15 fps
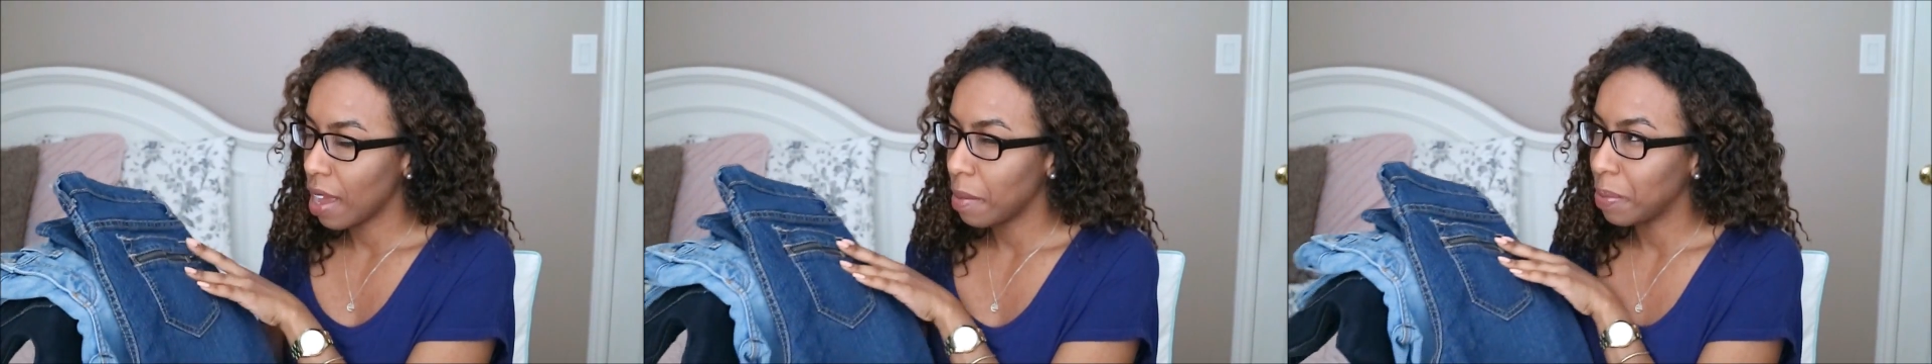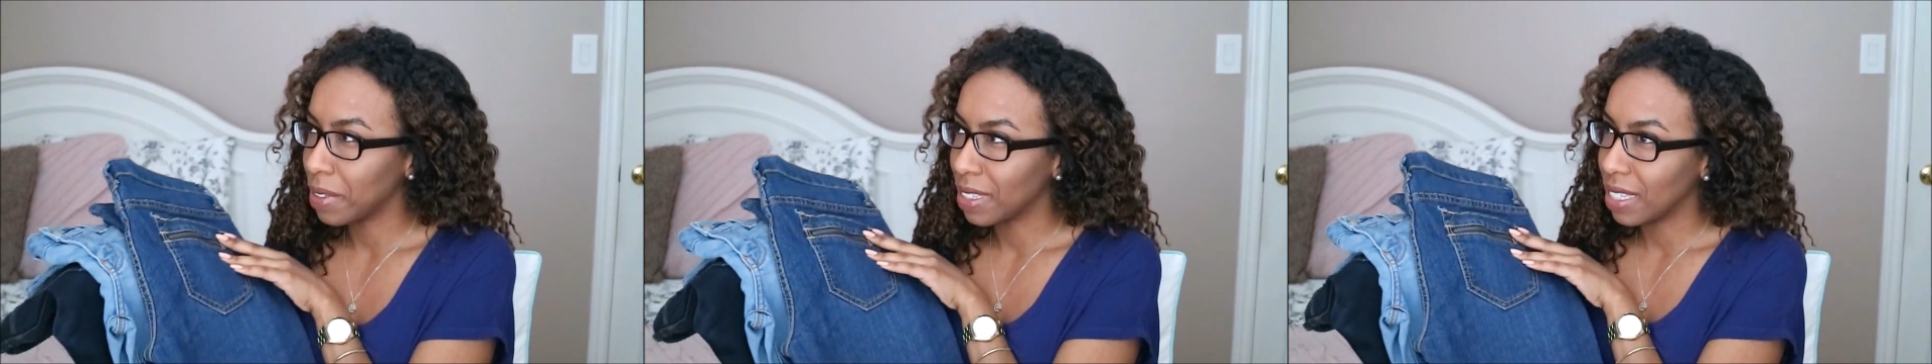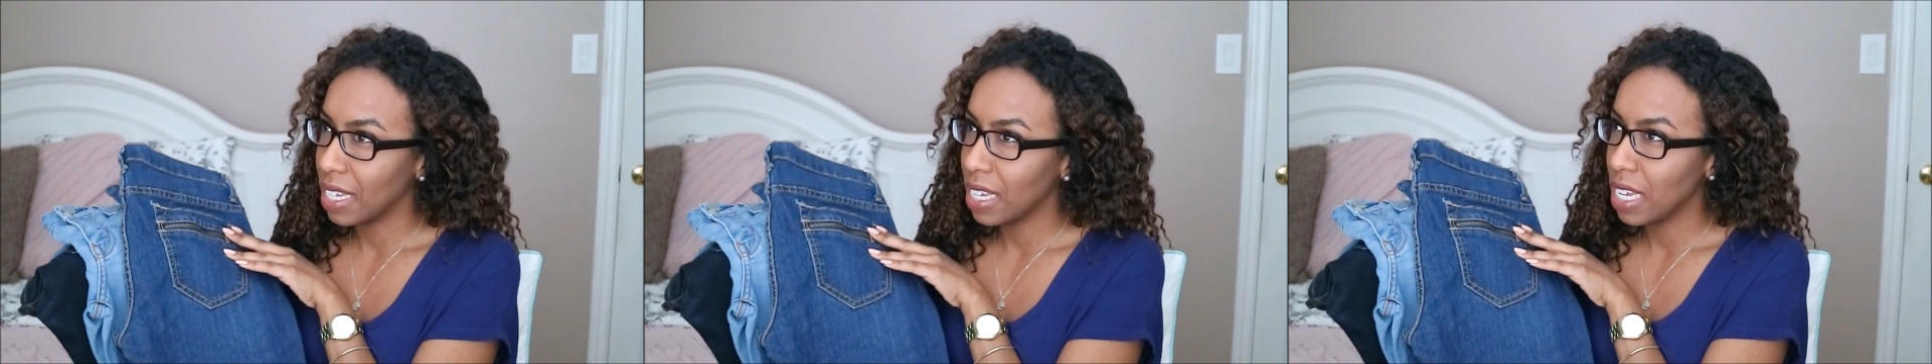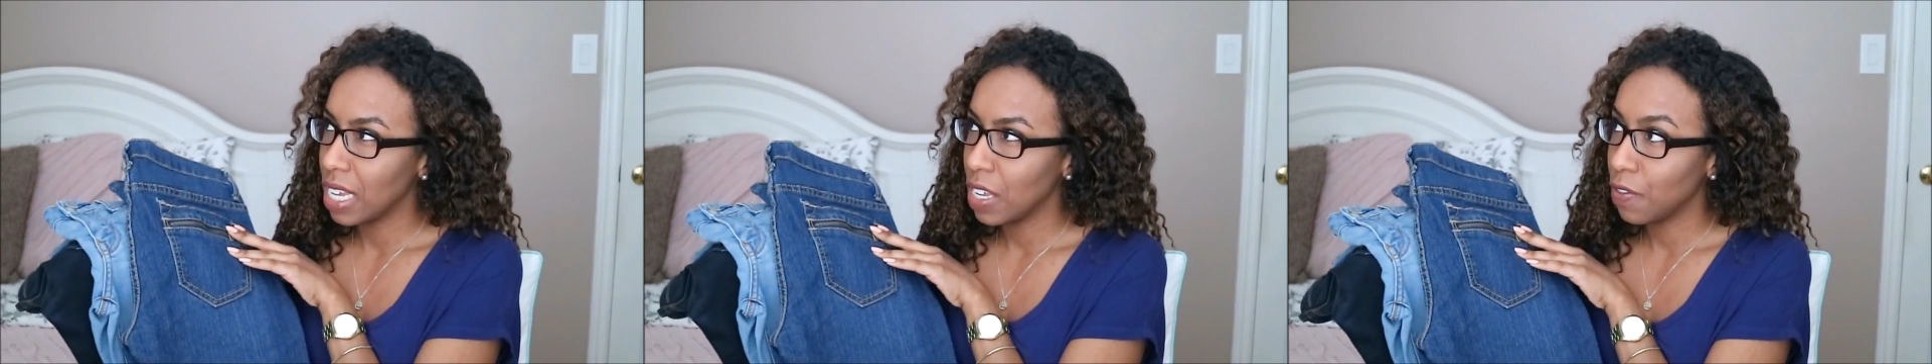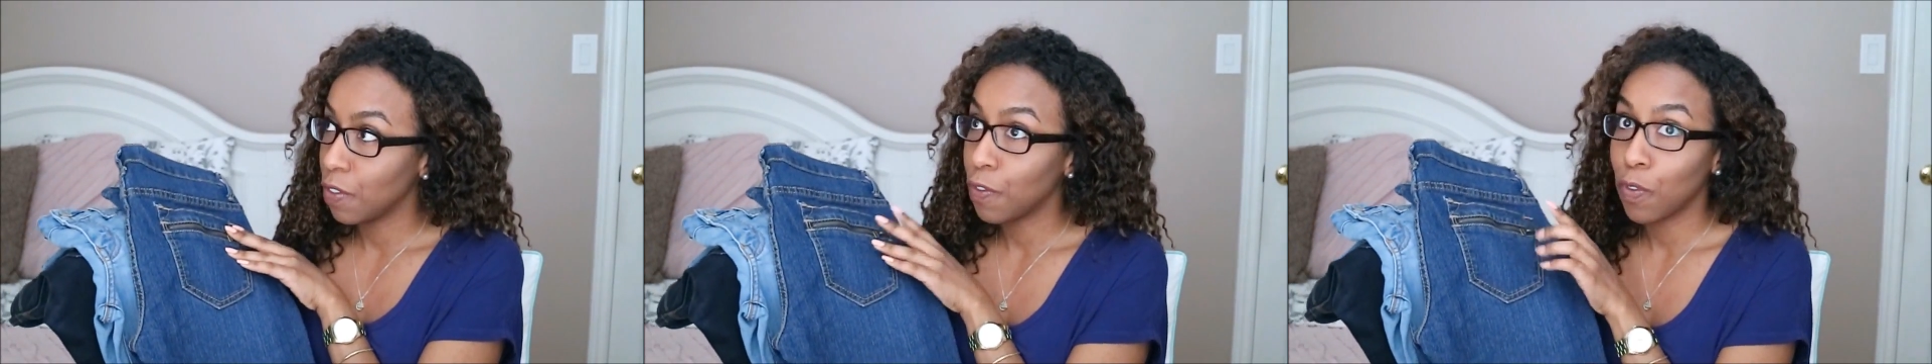I
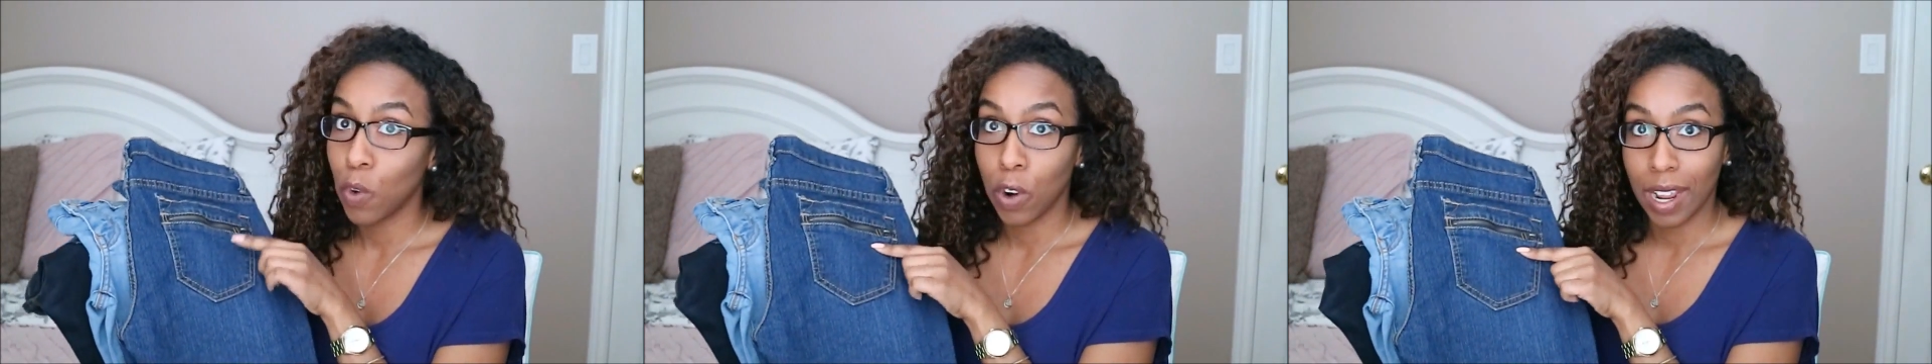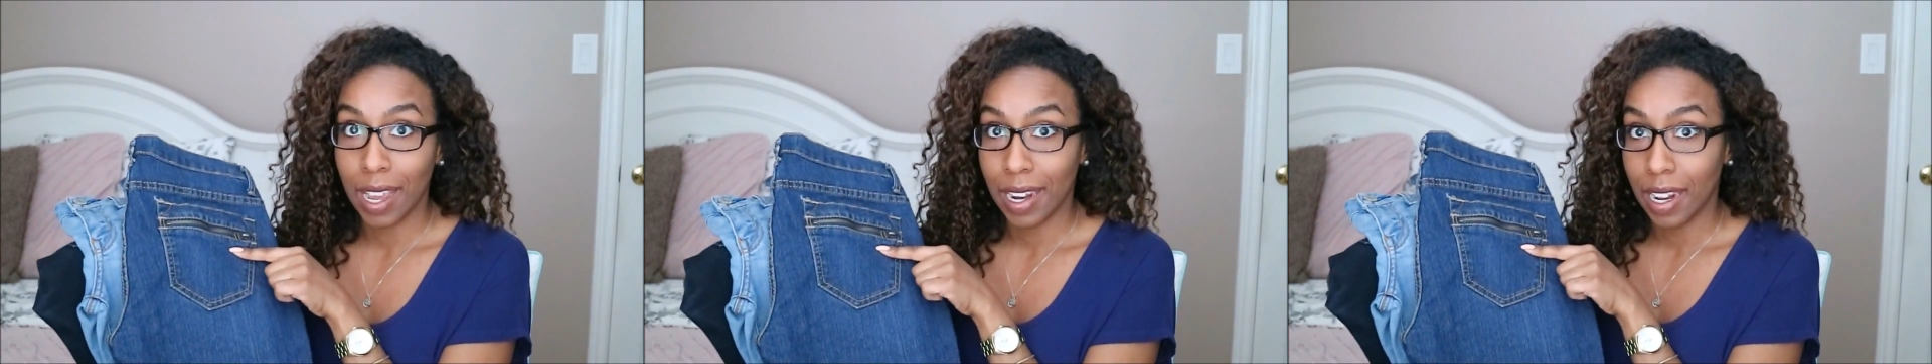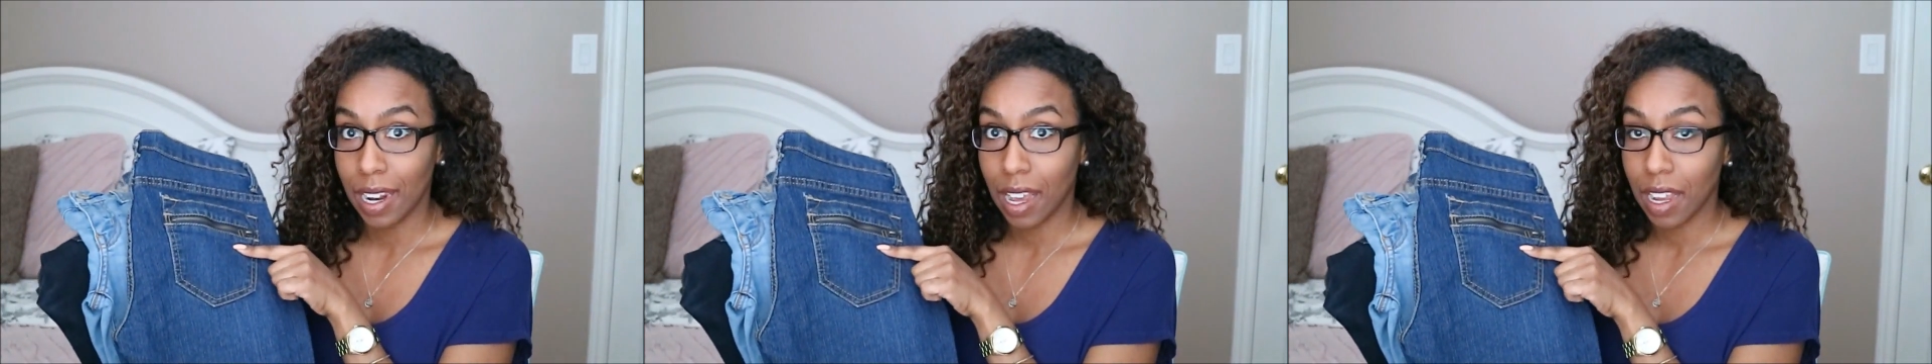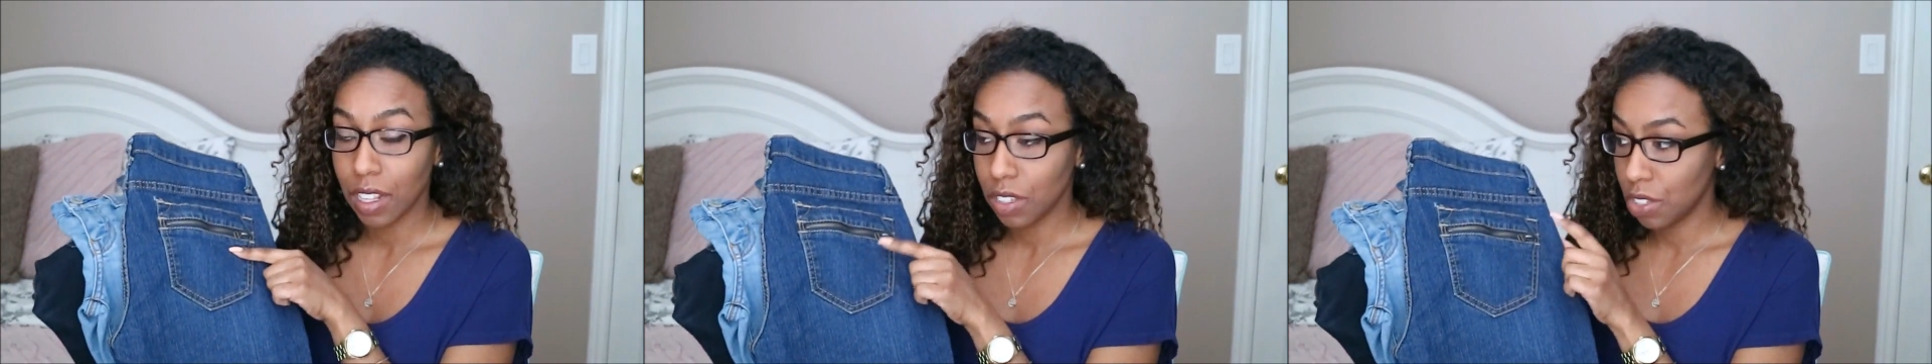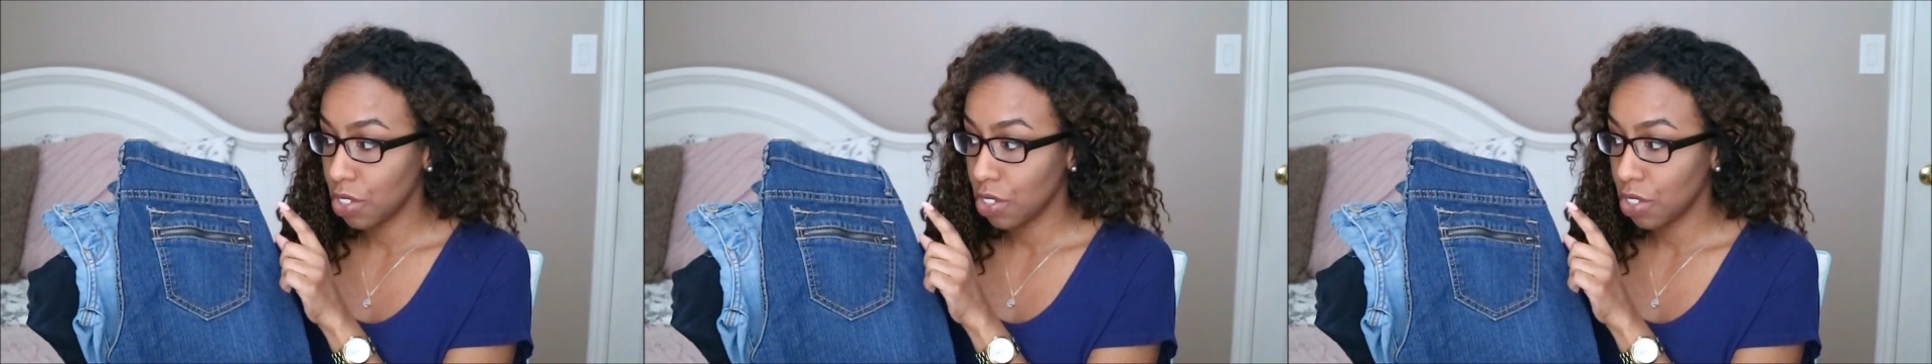believe, $4.99.